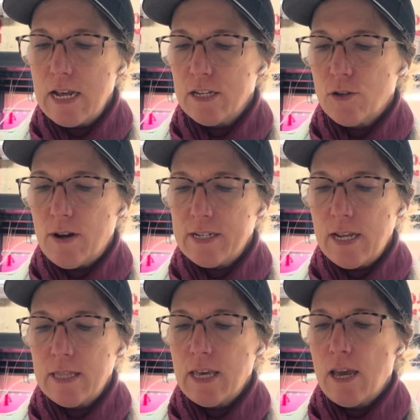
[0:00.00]
So I
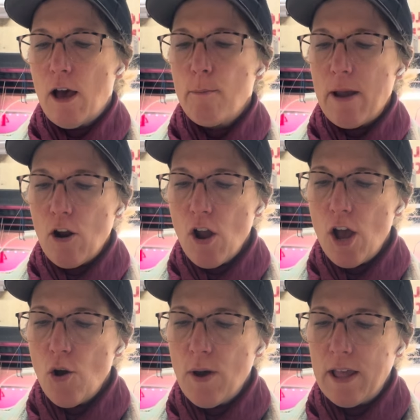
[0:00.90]
did the
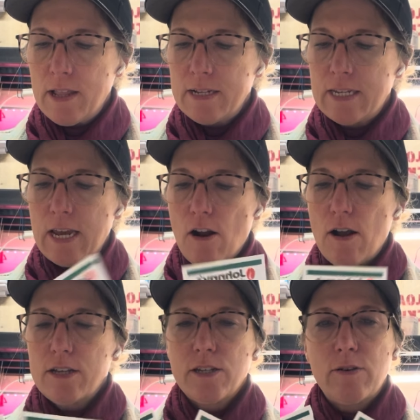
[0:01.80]
Amaro and the
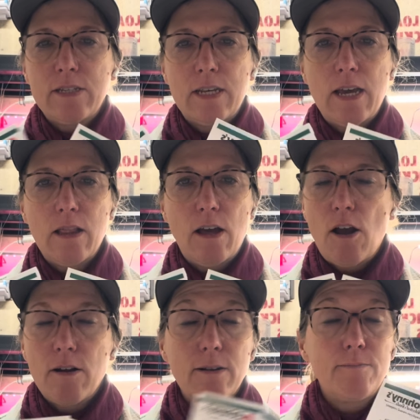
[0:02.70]
Tierra. So it's a yellow,
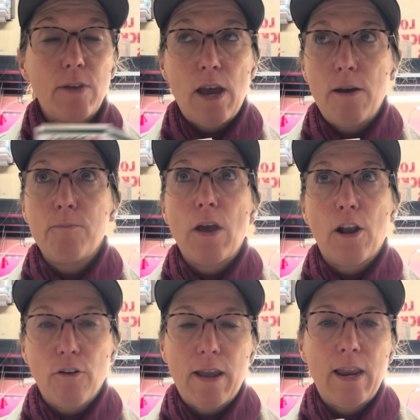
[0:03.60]
or a
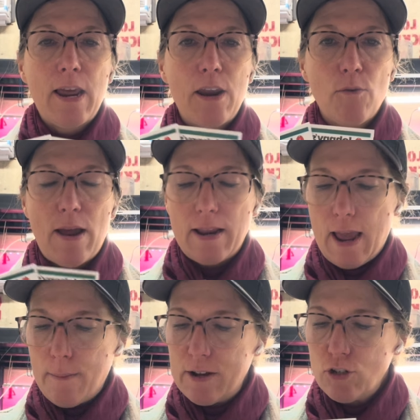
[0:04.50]
green and a red
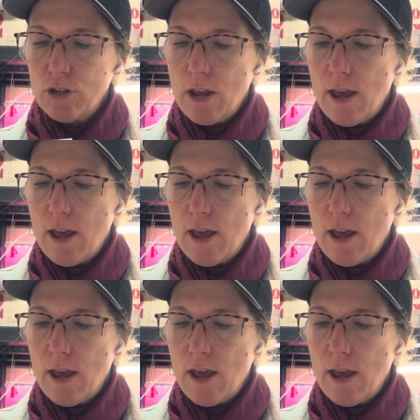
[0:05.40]
cabbage.